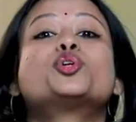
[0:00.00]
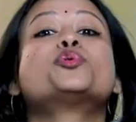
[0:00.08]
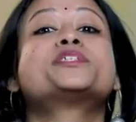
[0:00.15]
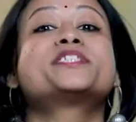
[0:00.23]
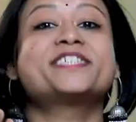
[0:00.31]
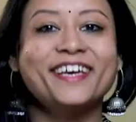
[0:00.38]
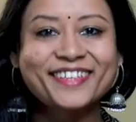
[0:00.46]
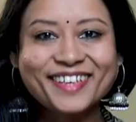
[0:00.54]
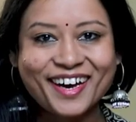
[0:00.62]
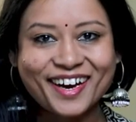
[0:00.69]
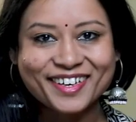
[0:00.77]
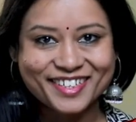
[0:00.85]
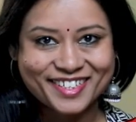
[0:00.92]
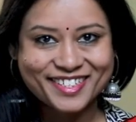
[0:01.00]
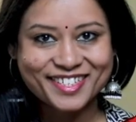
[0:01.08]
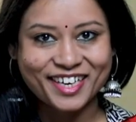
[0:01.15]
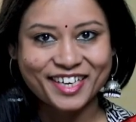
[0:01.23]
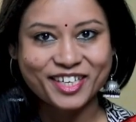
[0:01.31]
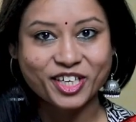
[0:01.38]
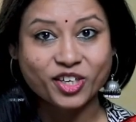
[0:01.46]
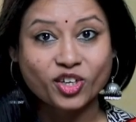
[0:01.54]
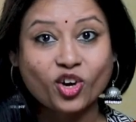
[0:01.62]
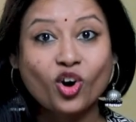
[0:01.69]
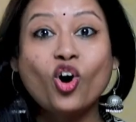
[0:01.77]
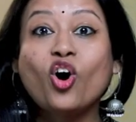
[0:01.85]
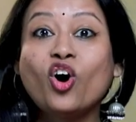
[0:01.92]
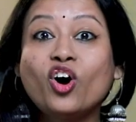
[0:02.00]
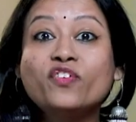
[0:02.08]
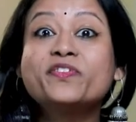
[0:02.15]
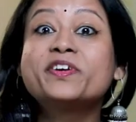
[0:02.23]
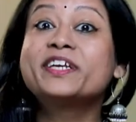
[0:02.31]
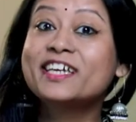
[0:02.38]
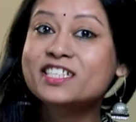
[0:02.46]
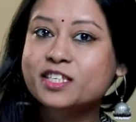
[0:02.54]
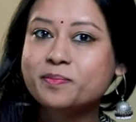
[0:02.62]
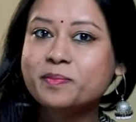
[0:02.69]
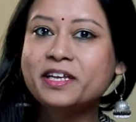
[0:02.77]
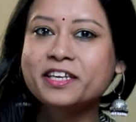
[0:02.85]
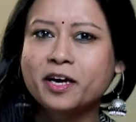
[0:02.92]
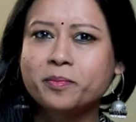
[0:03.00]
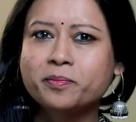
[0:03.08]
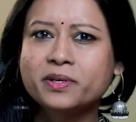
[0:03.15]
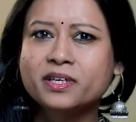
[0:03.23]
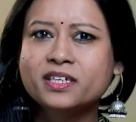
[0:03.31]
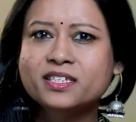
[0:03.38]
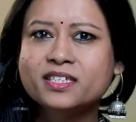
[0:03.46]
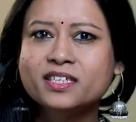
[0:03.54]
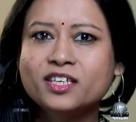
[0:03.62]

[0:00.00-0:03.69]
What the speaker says: To check the understanding of decimal numbers,